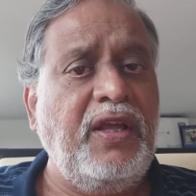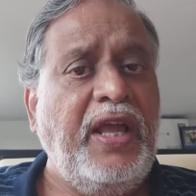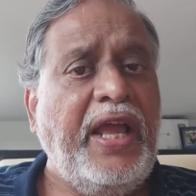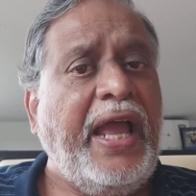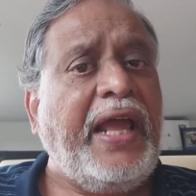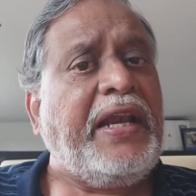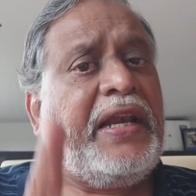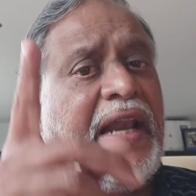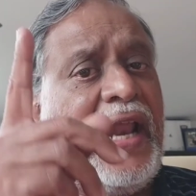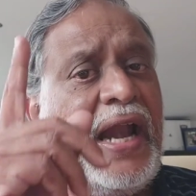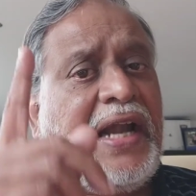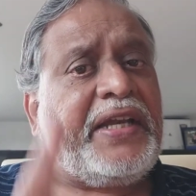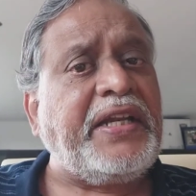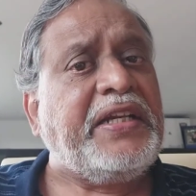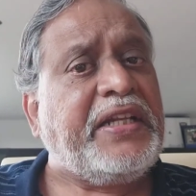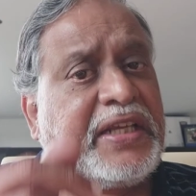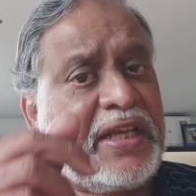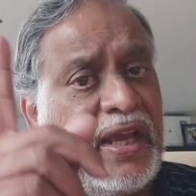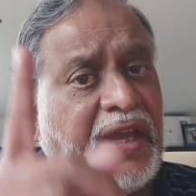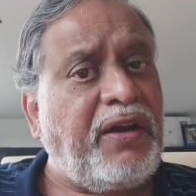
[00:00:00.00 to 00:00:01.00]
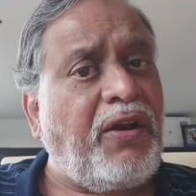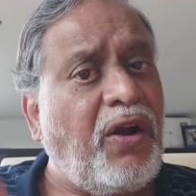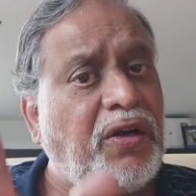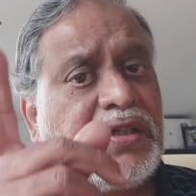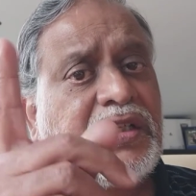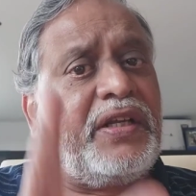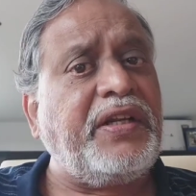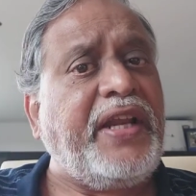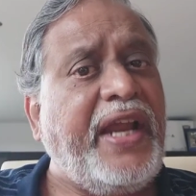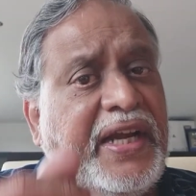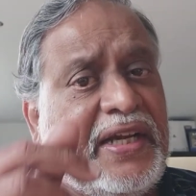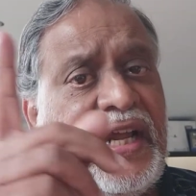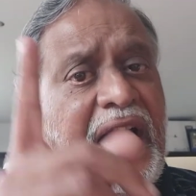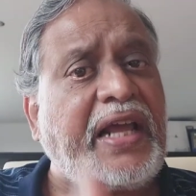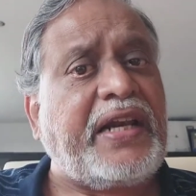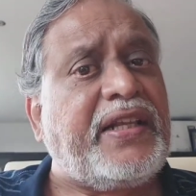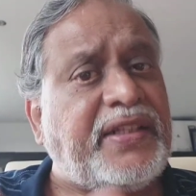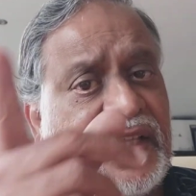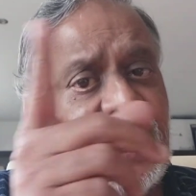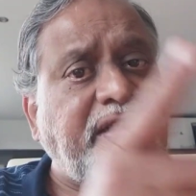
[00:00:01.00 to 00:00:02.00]
And Latin cannot create
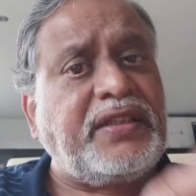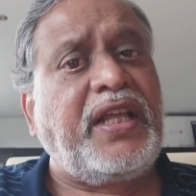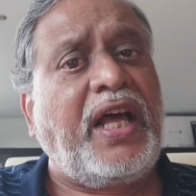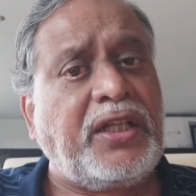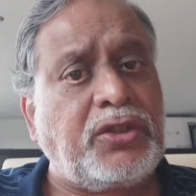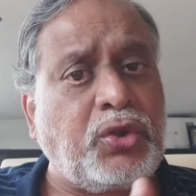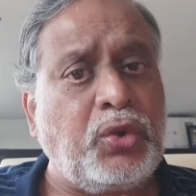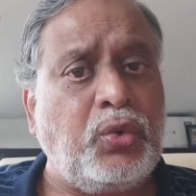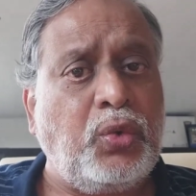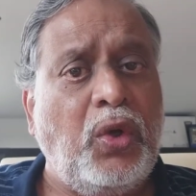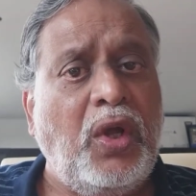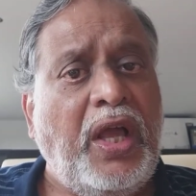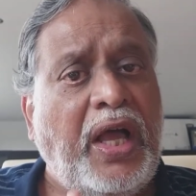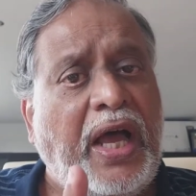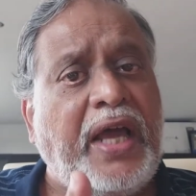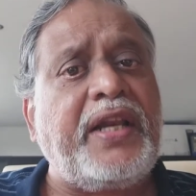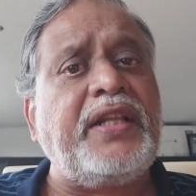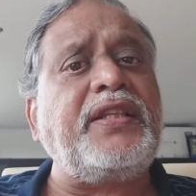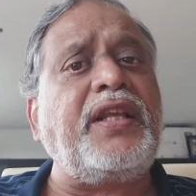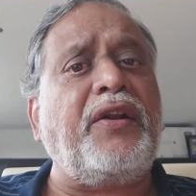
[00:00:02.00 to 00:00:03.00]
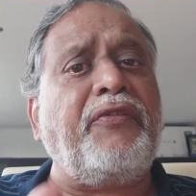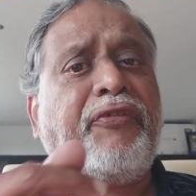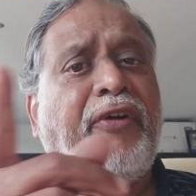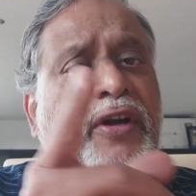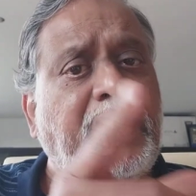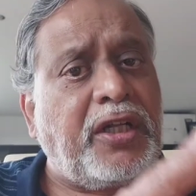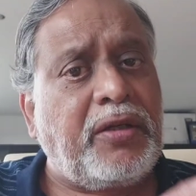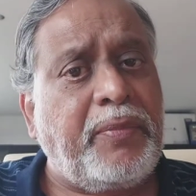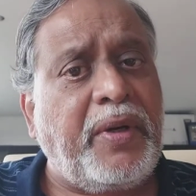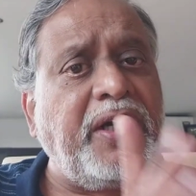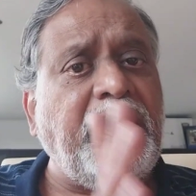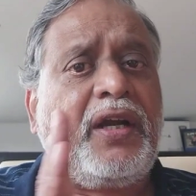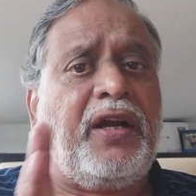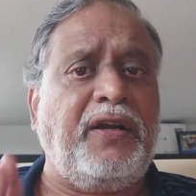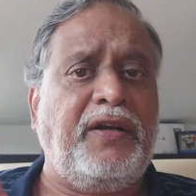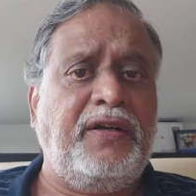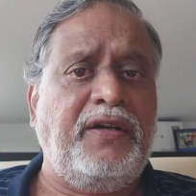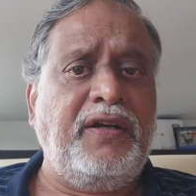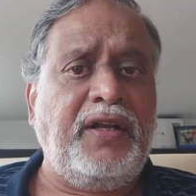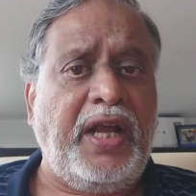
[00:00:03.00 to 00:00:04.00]
another dhatu, another
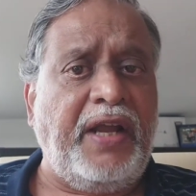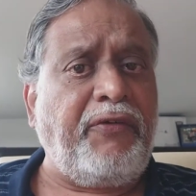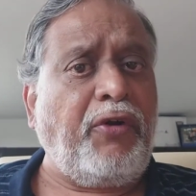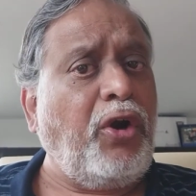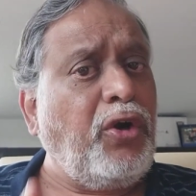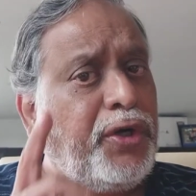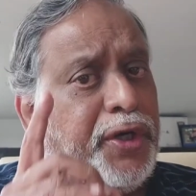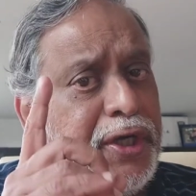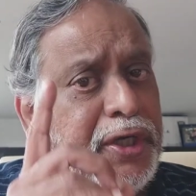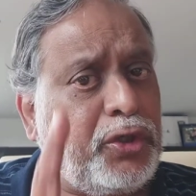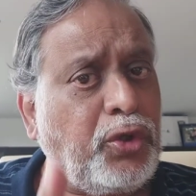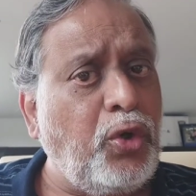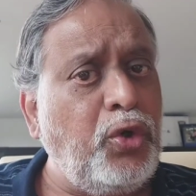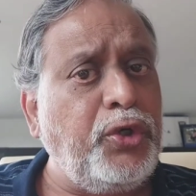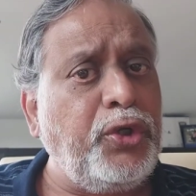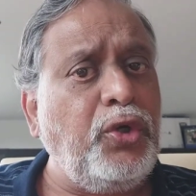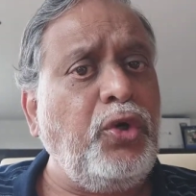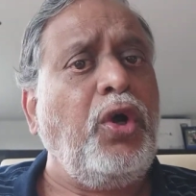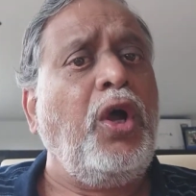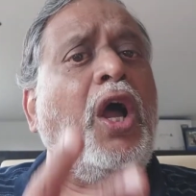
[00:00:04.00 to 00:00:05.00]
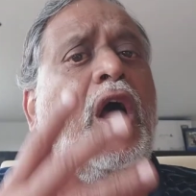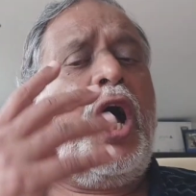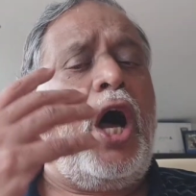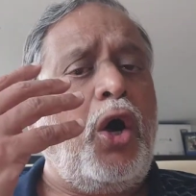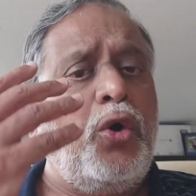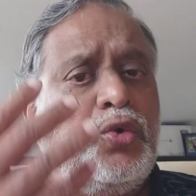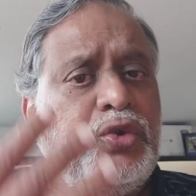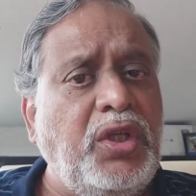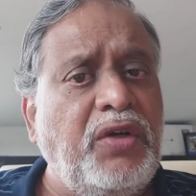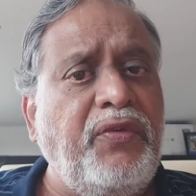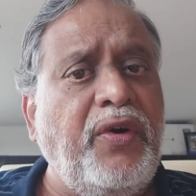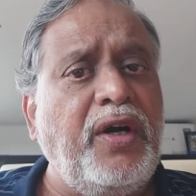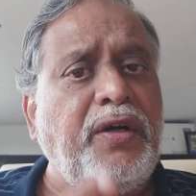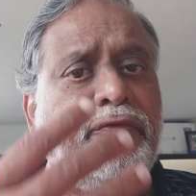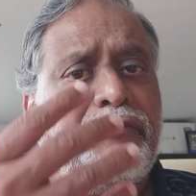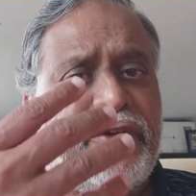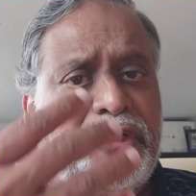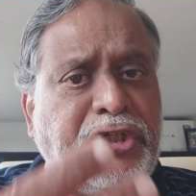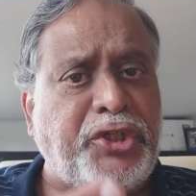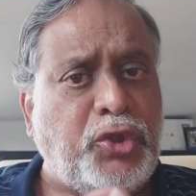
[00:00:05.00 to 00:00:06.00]
fundamental. I have already told you how the word
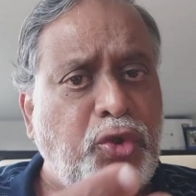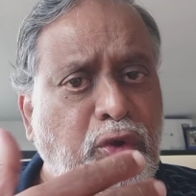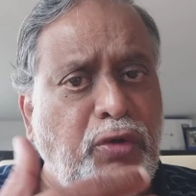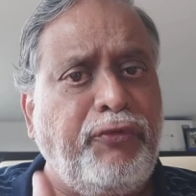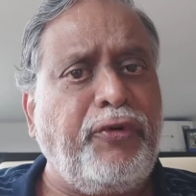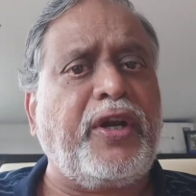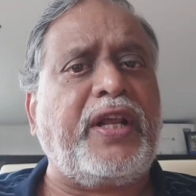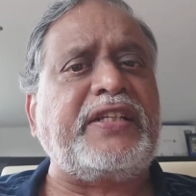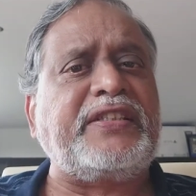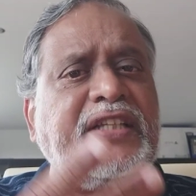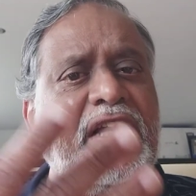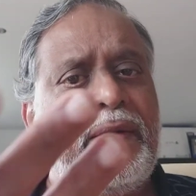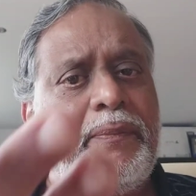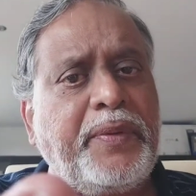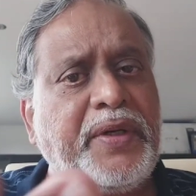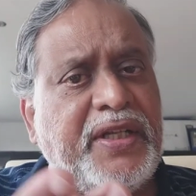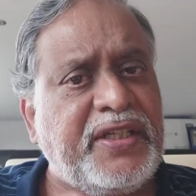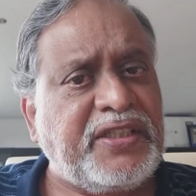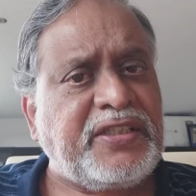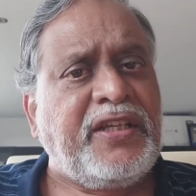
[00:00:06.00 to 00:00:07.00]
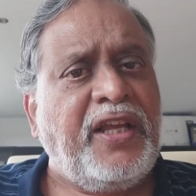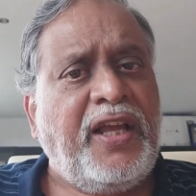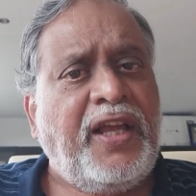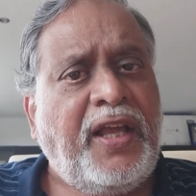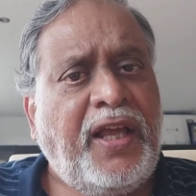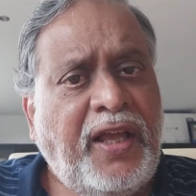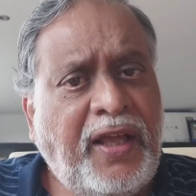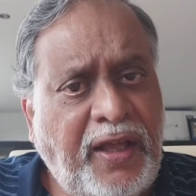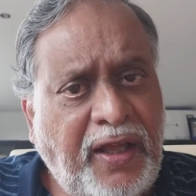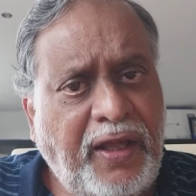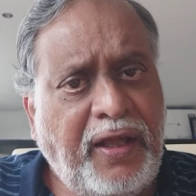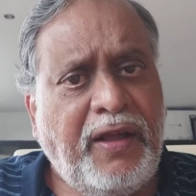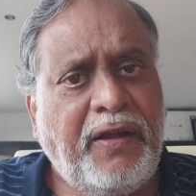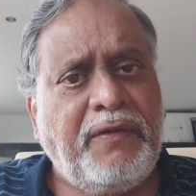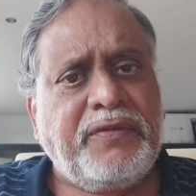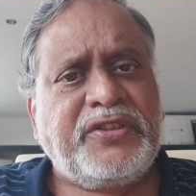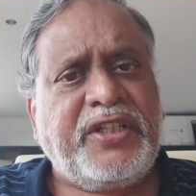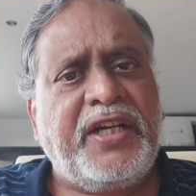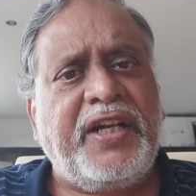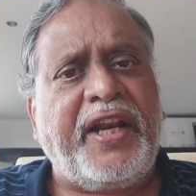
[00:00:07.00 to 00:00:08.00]
Vishnu, for example, is
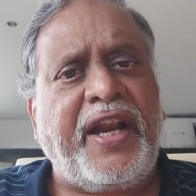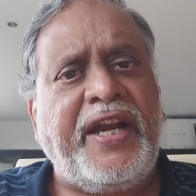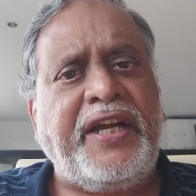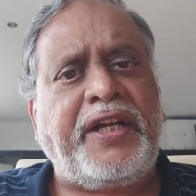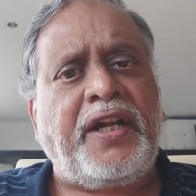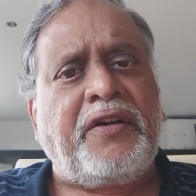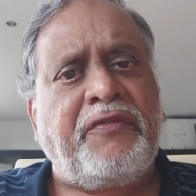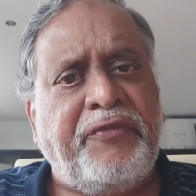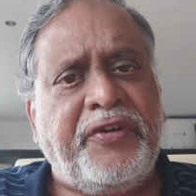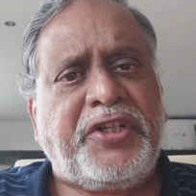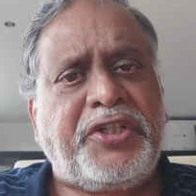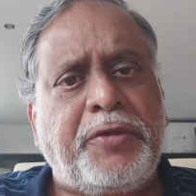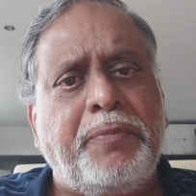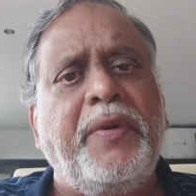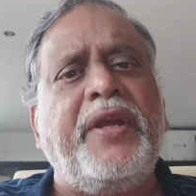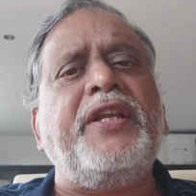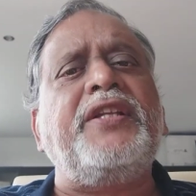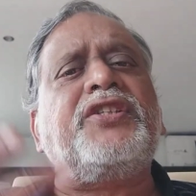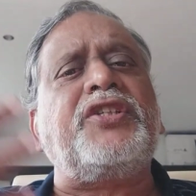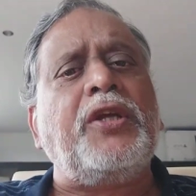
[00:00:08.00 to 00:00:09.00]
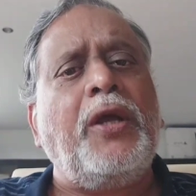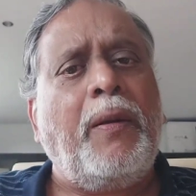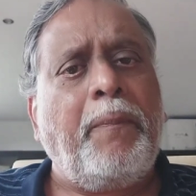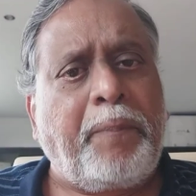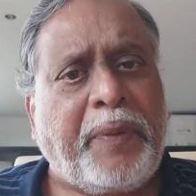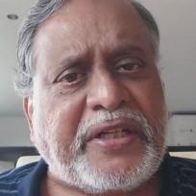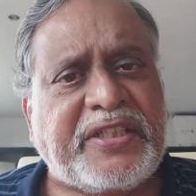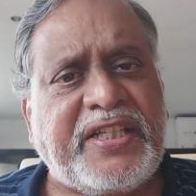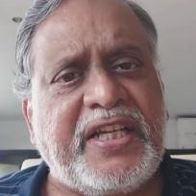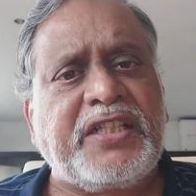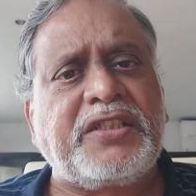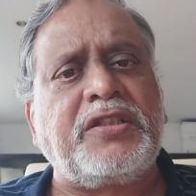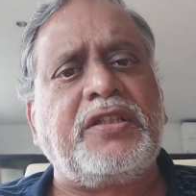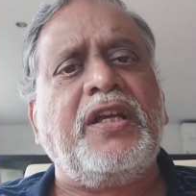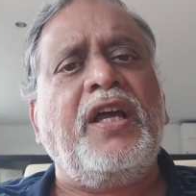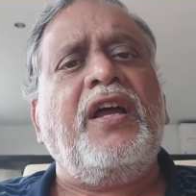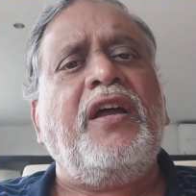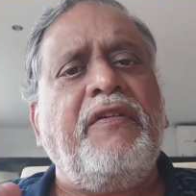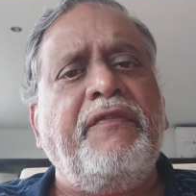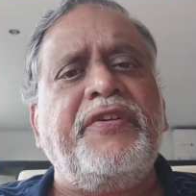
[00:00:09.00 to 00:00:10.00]
generated. Vish means presence.
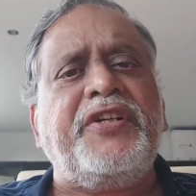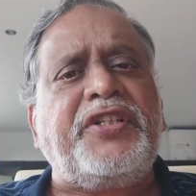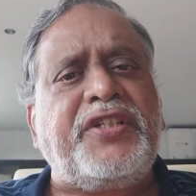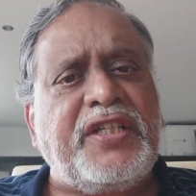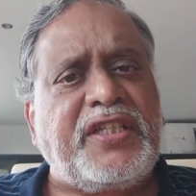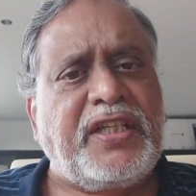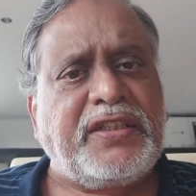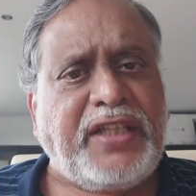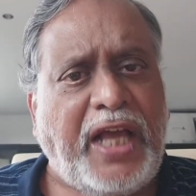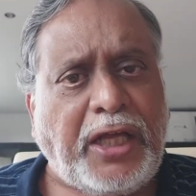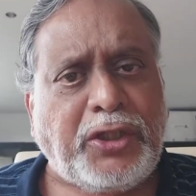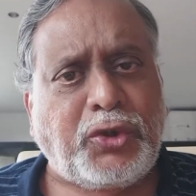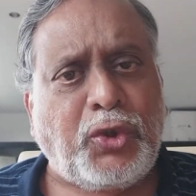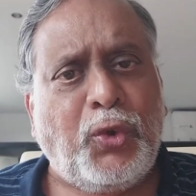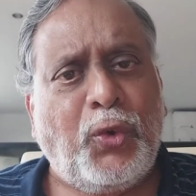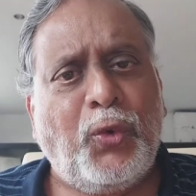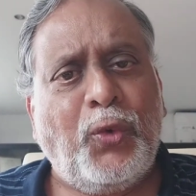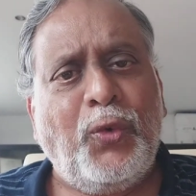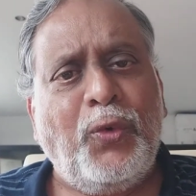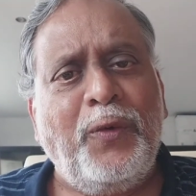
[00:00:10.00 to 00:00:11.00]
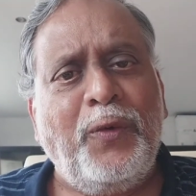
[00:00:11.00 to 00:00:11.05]
Vish is a dhatu.